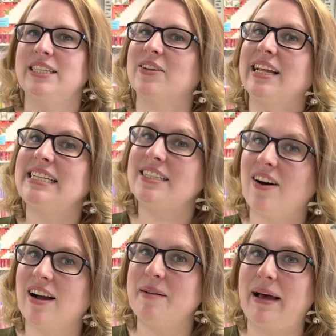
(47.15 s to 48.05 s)
so let's
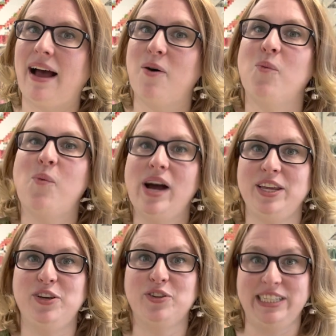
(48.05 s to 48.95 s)
talk about what
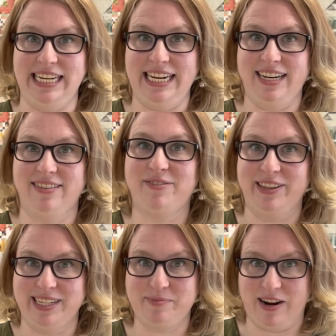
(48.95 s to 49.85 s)
you'll need for
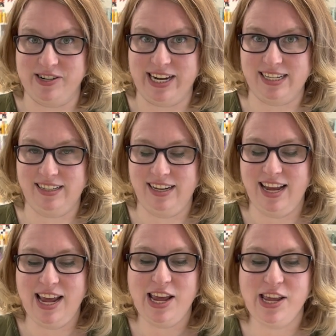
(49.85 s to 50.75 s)
this project.
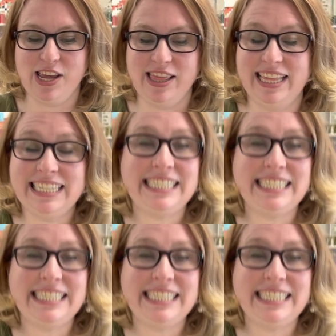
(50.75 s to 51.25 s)
This